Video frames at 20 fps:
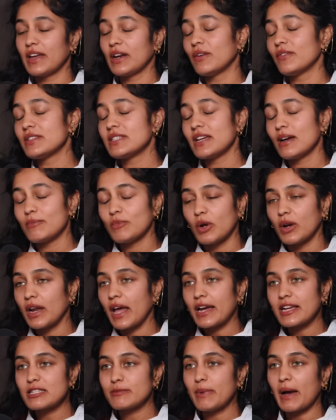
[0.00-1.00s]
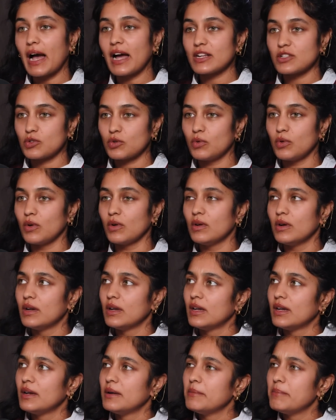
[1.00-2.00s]
And obviously I'm not an expert at all,
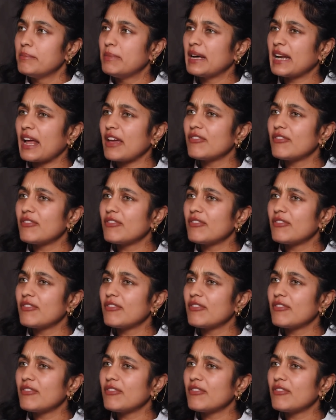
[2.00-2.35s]
but